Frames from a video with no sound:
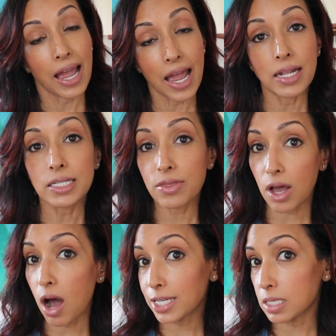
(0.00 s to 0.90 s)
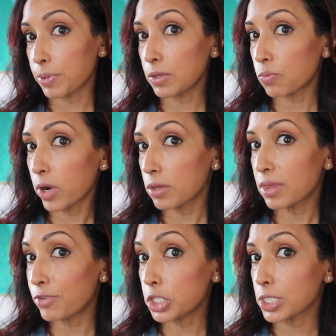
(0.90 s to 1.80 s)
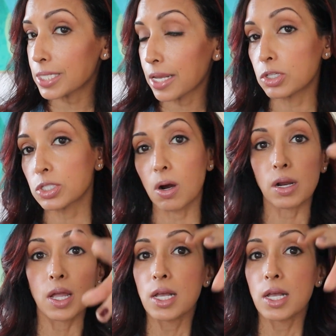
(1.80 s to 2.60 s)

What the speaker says: and the occiput, where the vision centers are.